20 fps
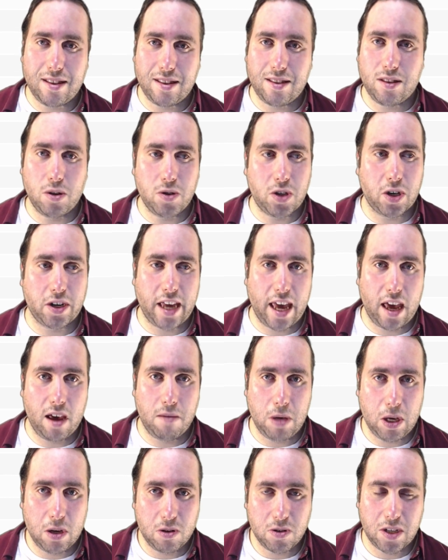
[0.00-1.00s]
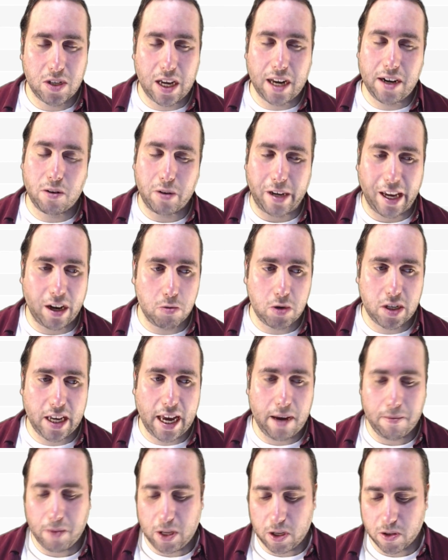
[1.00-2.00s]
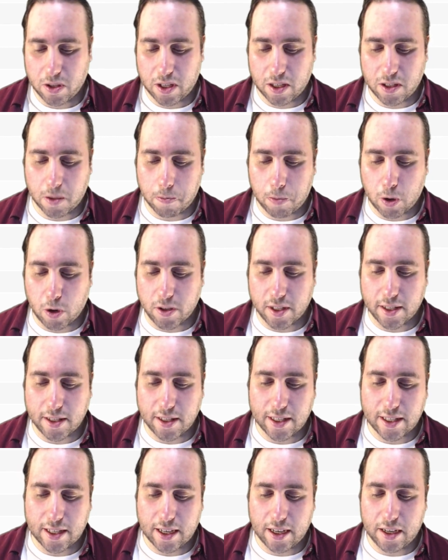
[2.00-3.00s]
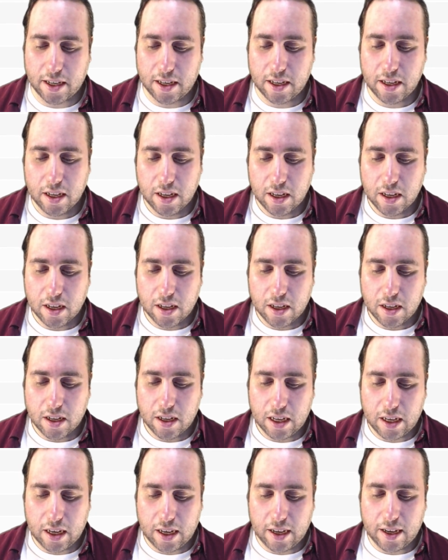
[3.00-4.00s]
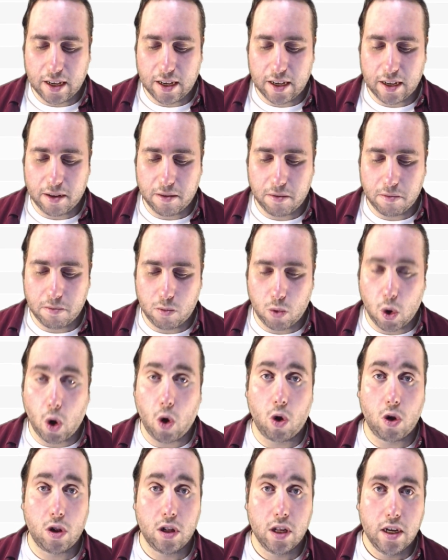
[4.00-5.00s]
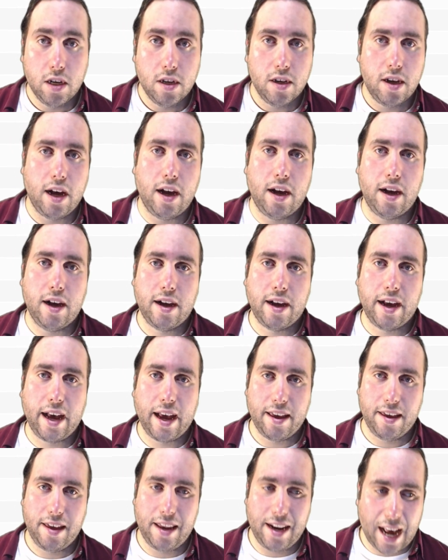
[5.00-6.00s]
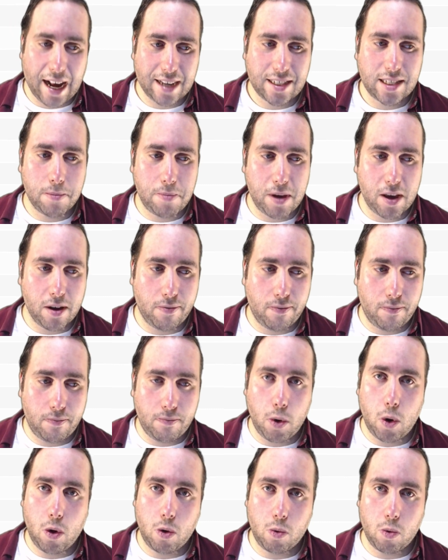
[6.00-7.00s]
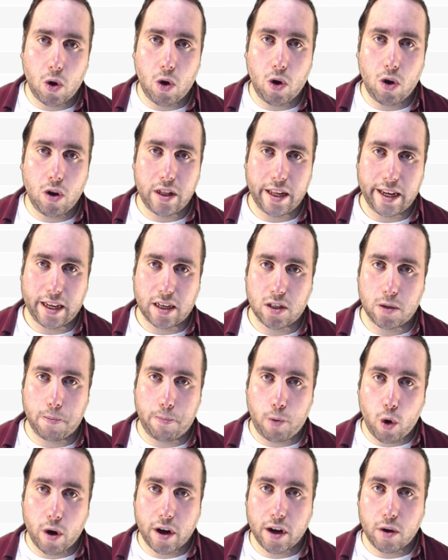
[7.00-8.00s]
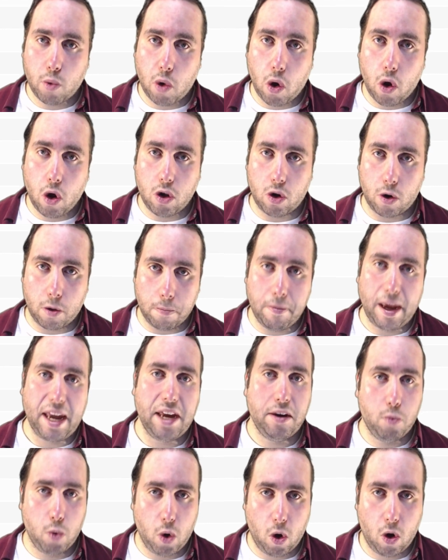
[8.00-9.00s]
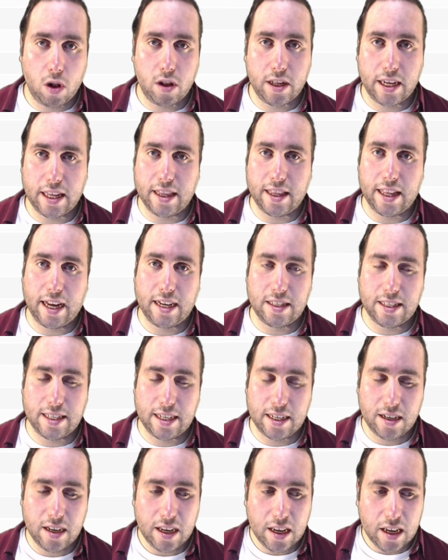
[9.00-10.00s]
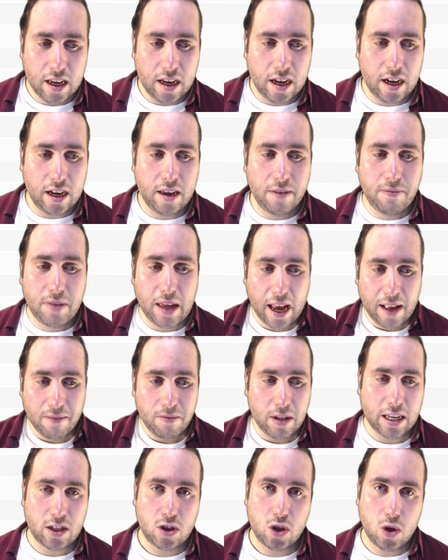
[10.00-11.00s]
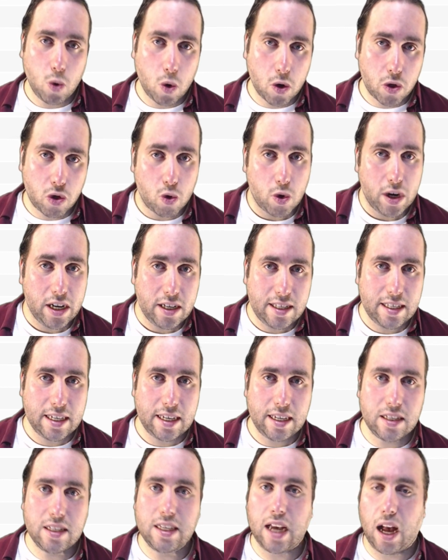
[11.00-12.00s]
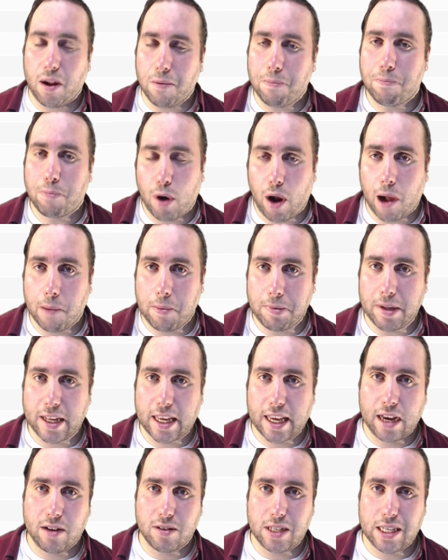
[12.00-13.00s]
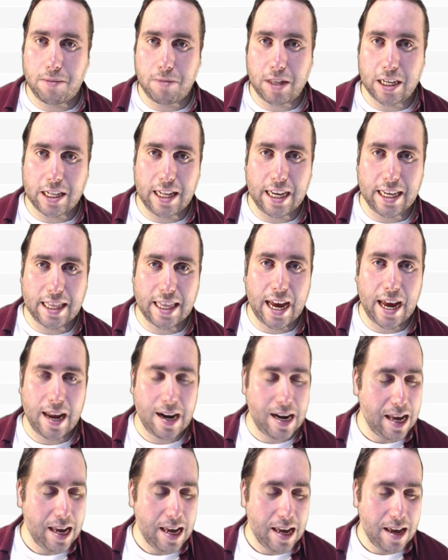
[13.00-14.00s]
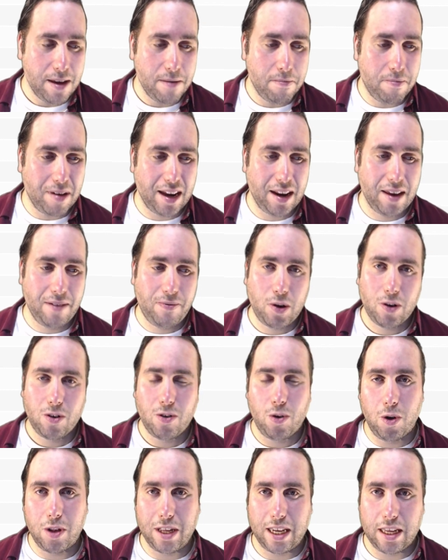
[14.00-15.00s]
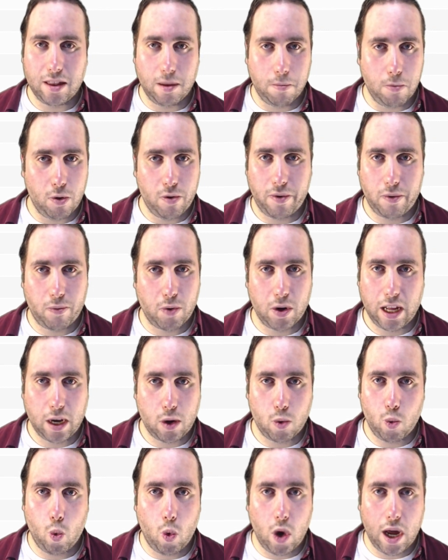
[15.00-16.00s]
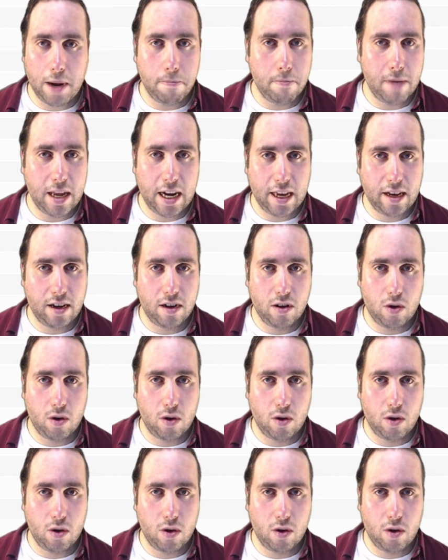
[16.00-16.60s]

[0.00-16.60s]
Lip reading: those are cameos. I don't count cameos as a person's role. It has to be a full role, like a supporting role or main role, and that's it. If they have like two or three scenes, I'll probably count something like that. But if you're only in the movie for like 1 minute